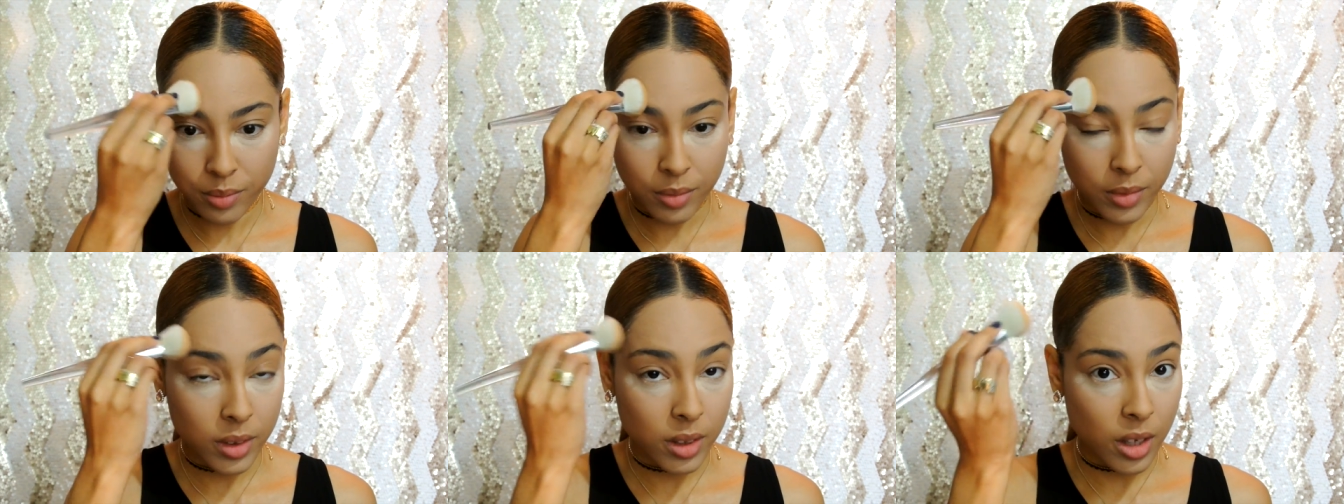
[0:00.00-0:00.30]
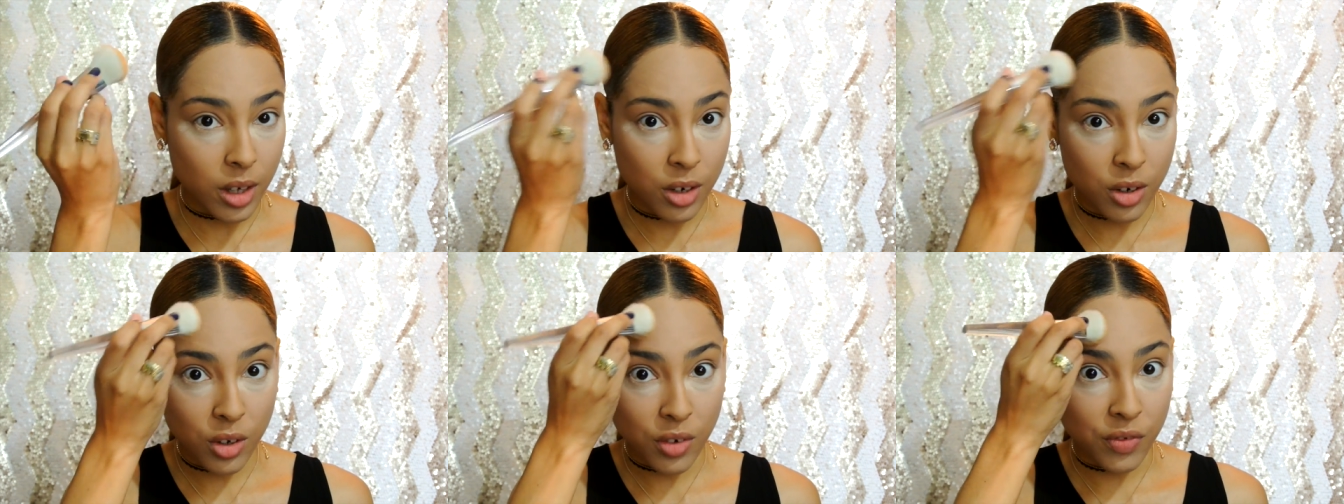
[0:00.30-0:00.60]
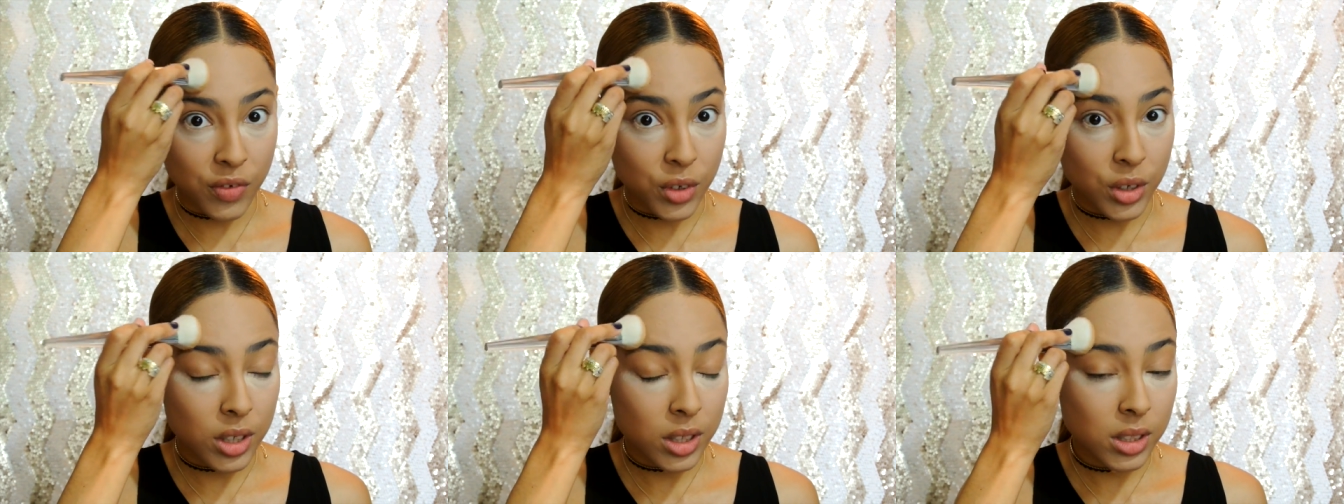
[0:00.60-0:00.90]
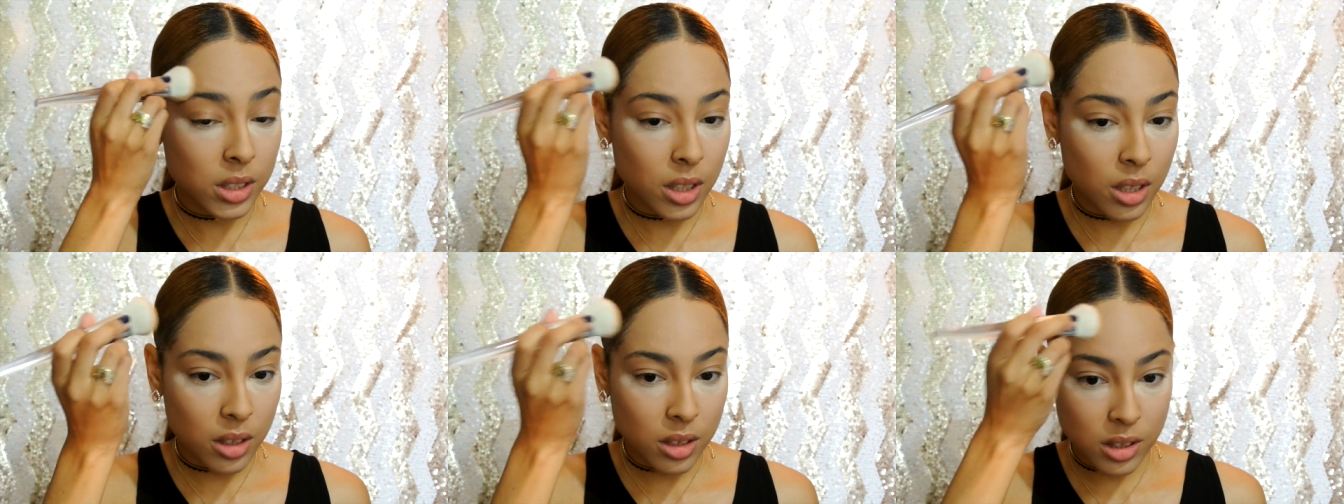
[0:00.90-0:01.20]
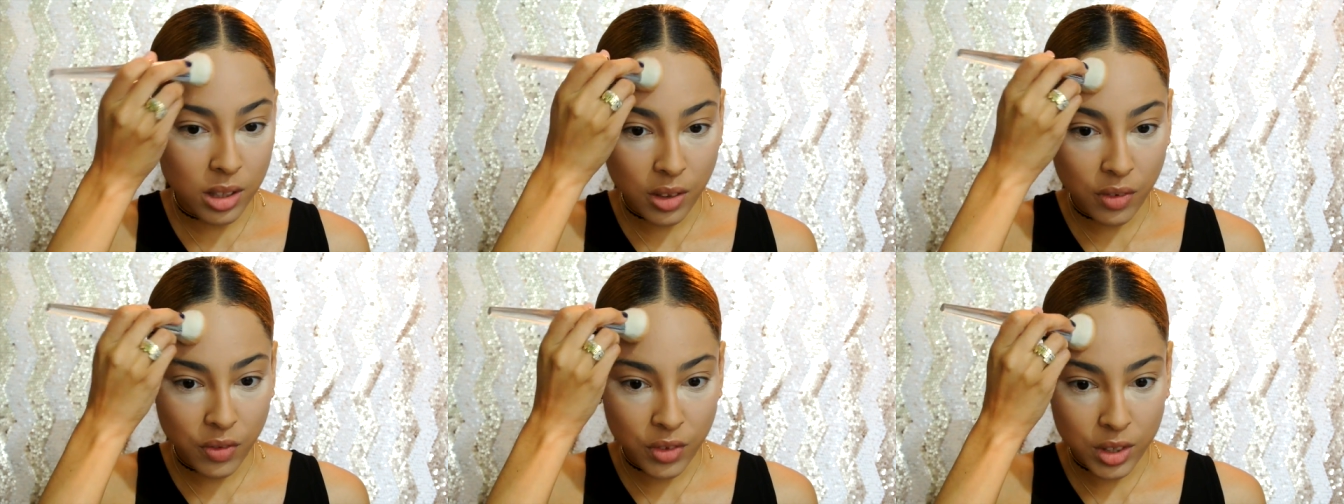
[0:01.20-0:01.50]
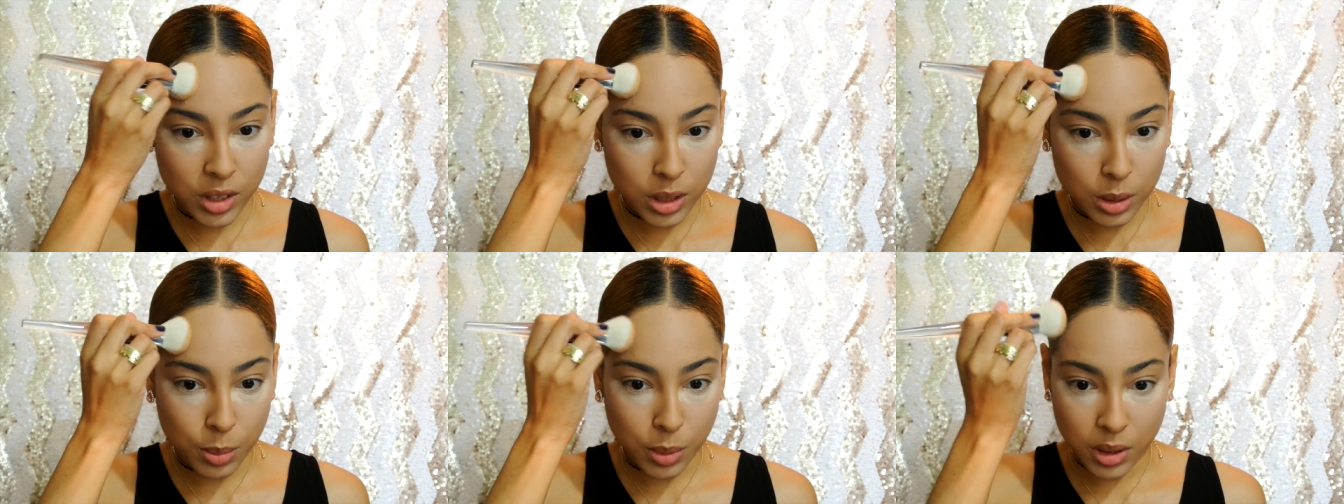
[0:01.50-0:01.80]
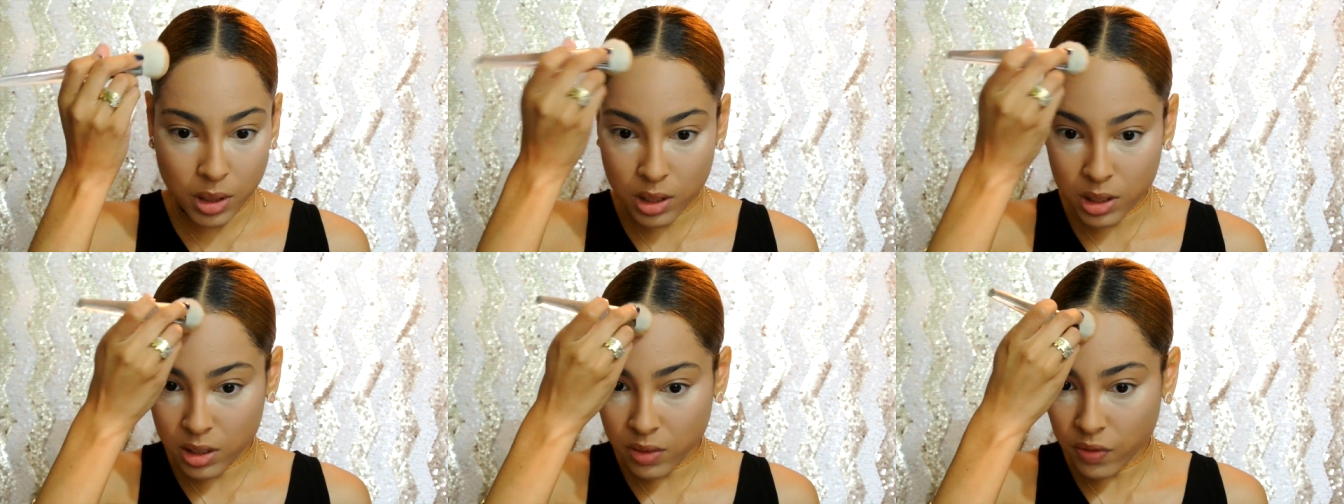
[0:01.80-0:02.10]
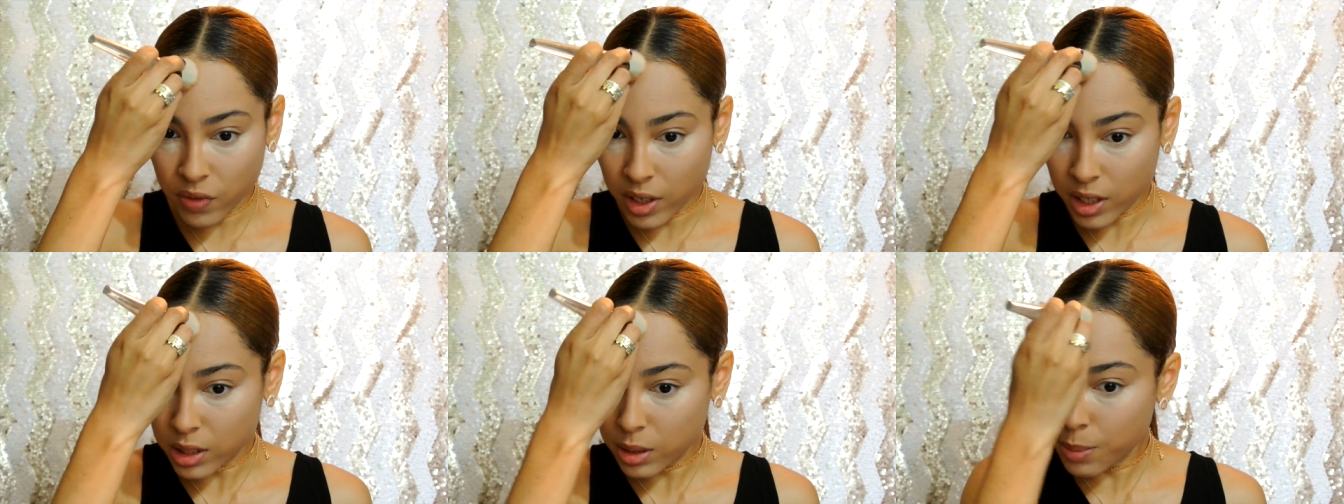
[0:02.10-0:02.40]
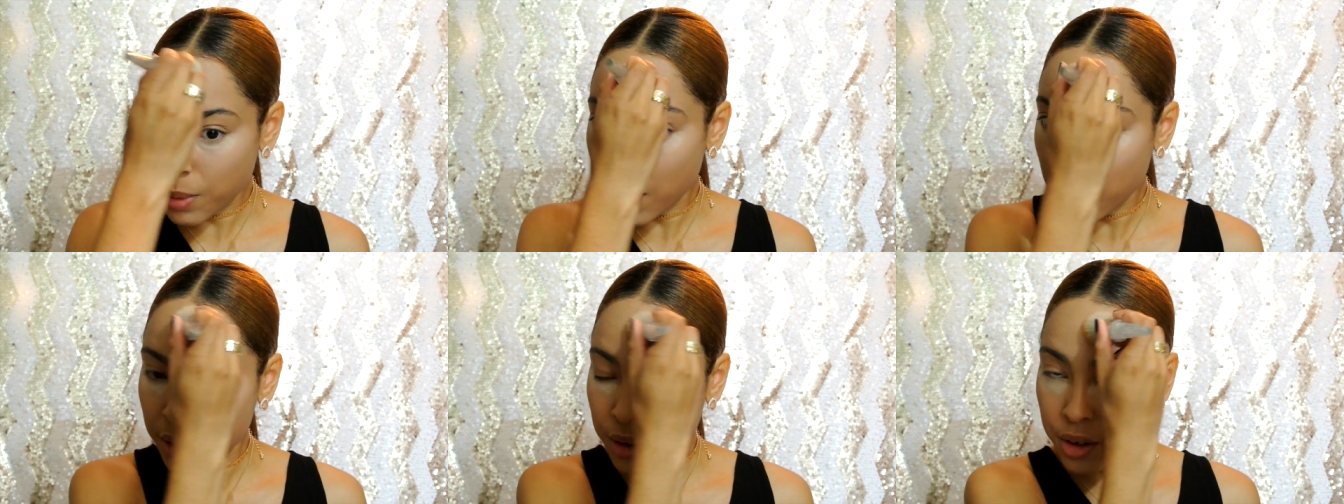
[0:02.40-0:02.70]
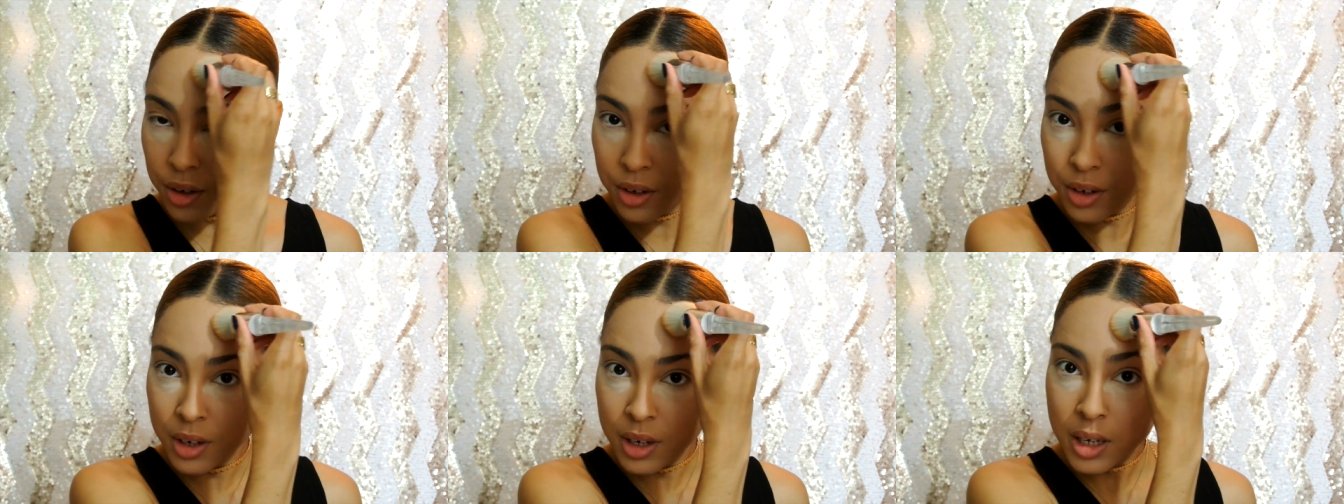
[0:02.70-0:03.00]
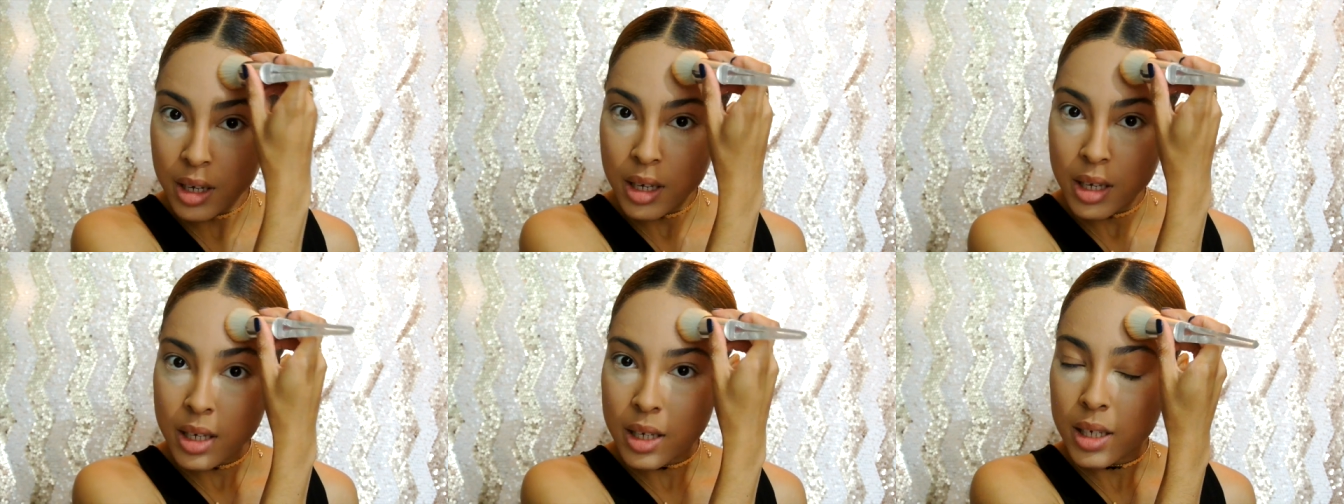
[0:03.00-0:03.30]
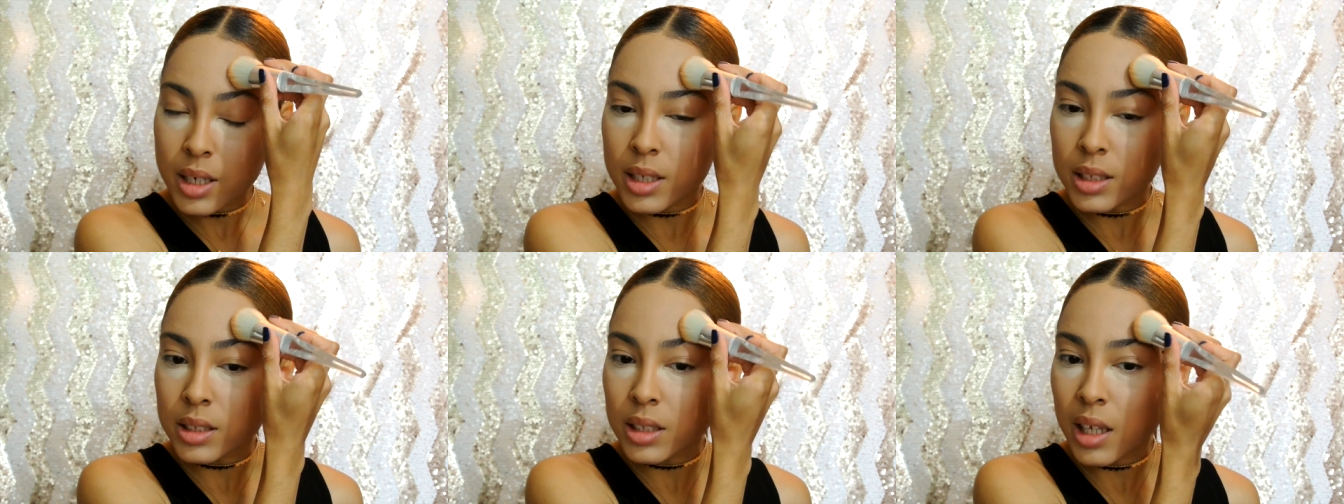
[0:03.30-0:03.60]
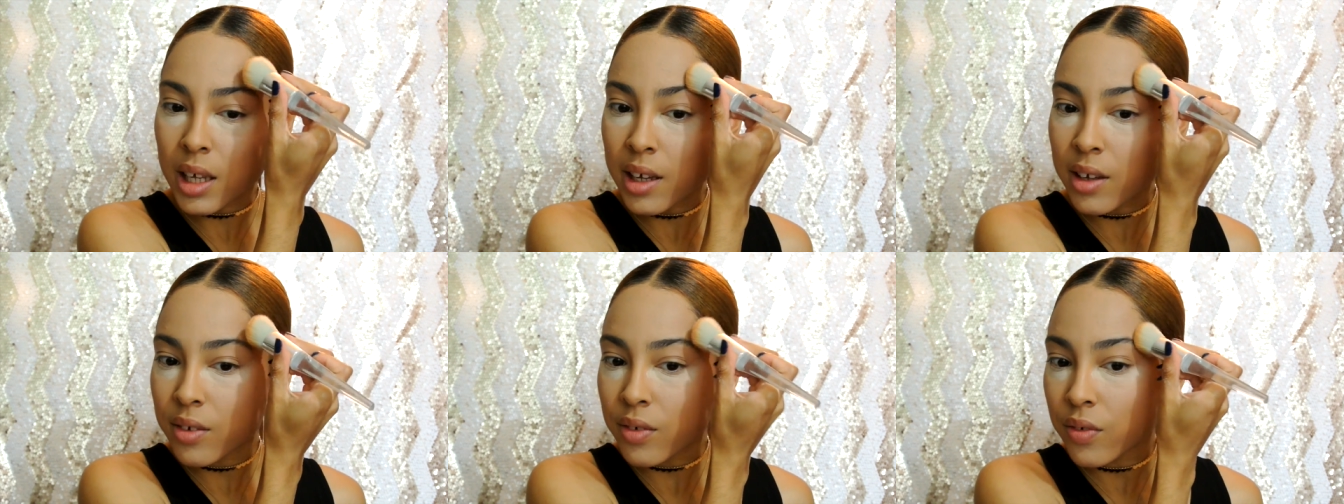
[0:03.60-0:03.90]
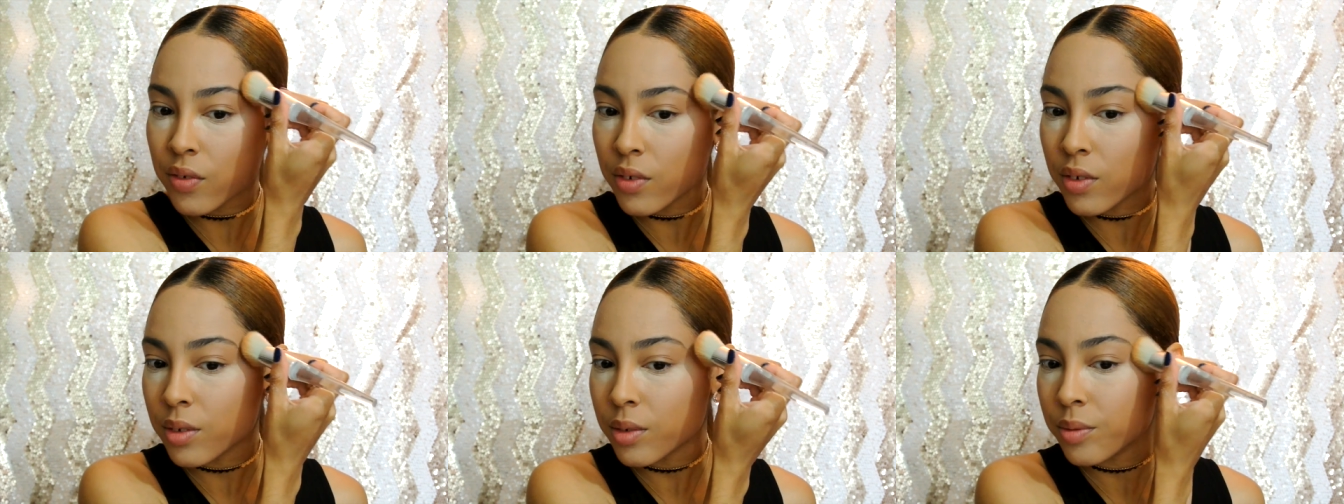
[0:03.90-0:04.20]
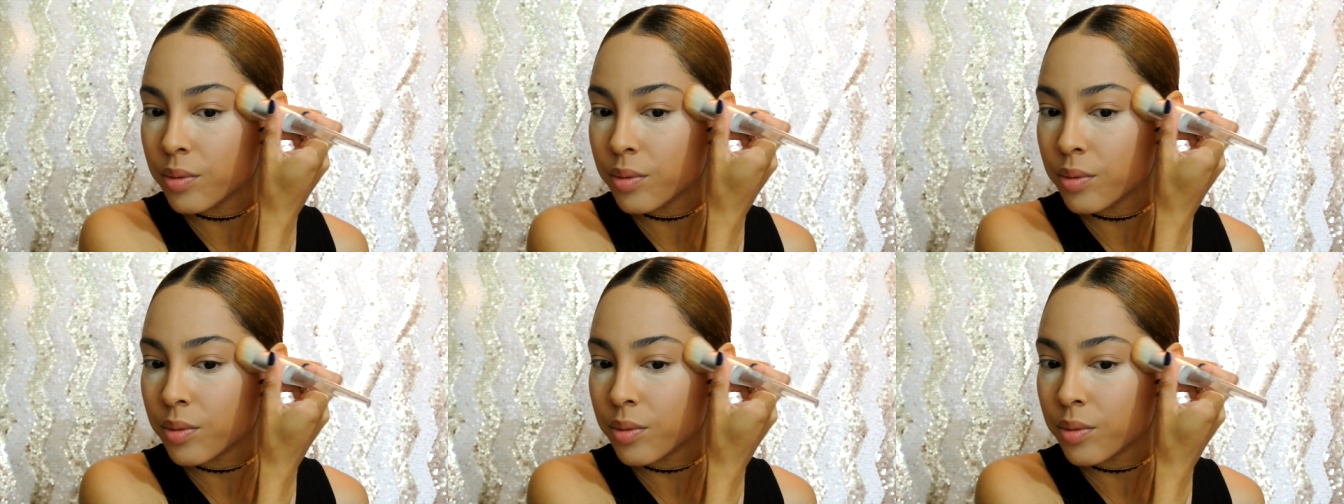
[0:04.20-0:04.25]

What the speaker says: And I don't know if you can tell the difference, but this face powder is life.